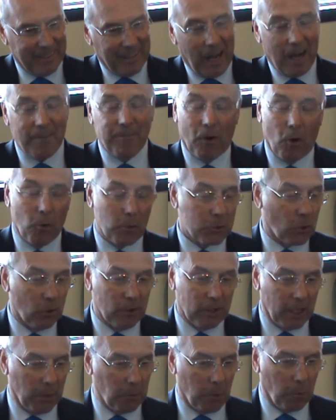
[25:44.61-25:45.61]
I've always
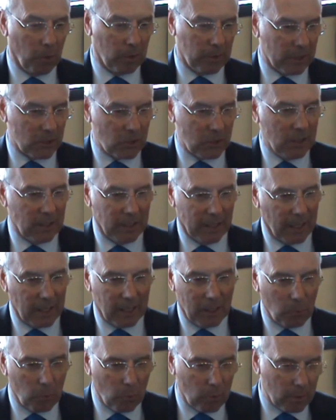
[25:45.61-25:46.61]
gone great with Walter. I said
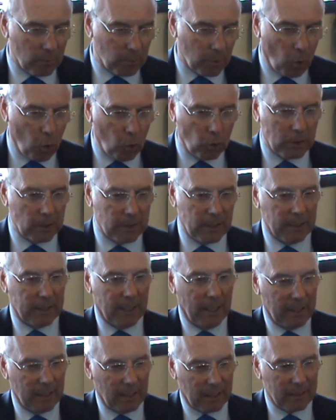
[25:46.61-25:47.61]
earlier we were on holiday
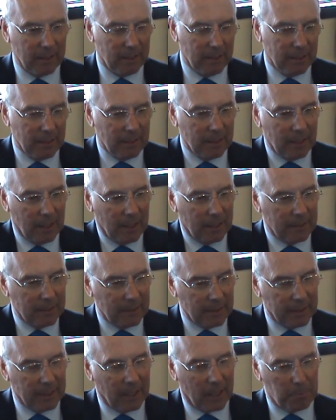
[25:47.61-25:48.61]
together
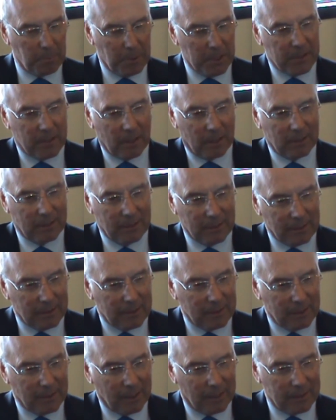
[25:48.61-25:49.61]
in Ibiza,
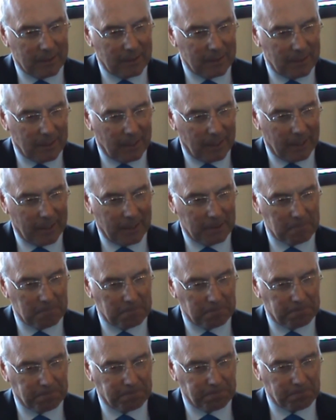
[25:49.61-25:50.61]

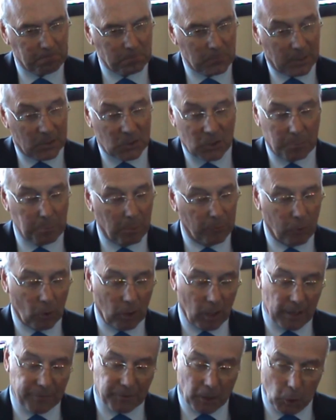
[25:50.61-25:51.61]
and I said before I
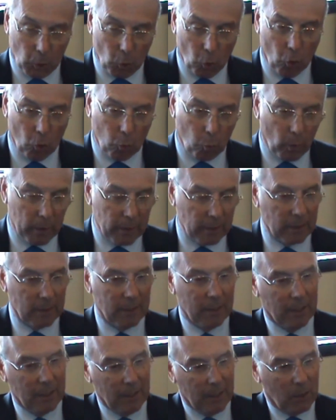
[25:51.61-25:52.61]
left a note
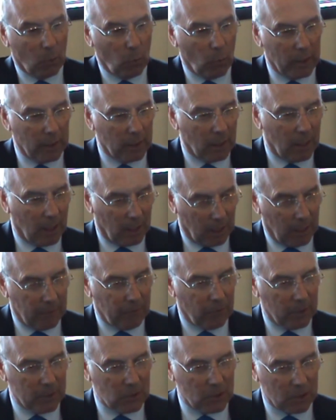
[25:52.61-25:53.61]
when I
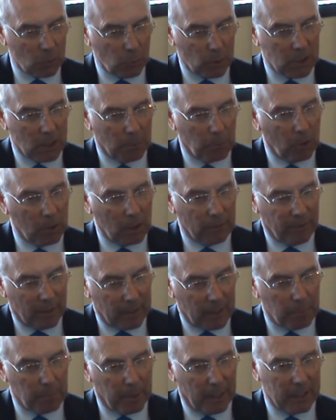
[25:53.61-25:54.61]
left Rangers, wishing them all the
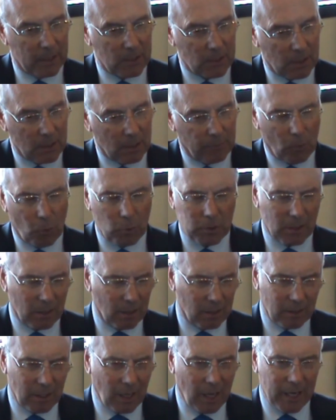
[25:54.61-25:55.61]
very best, and I've always had
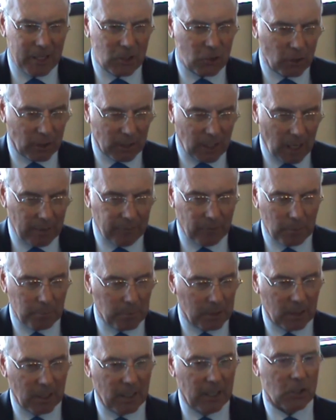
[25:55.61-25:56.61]
the highest regard for them,
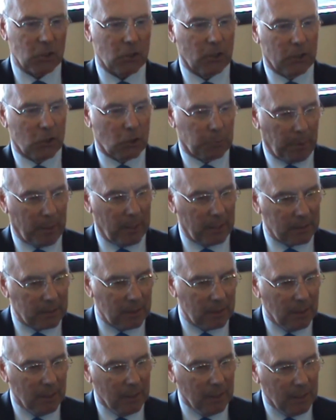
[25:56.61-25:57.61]
the greatest of respect.
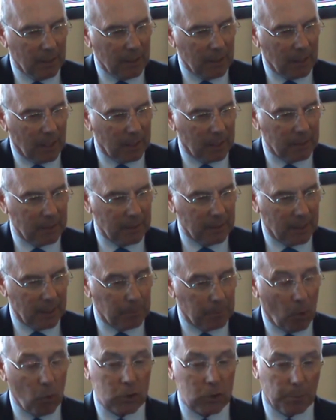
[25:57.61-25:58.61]
And
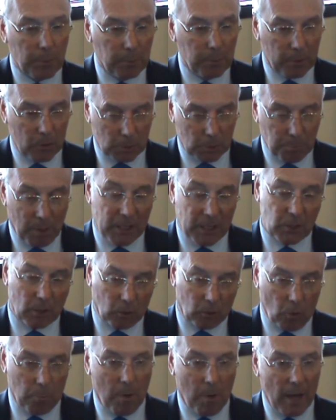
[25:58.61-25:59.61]
I always remember as manager
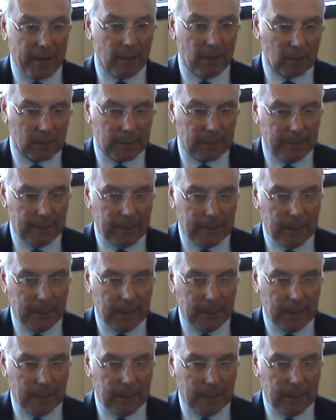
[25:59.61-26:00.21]
at Kilmarnock,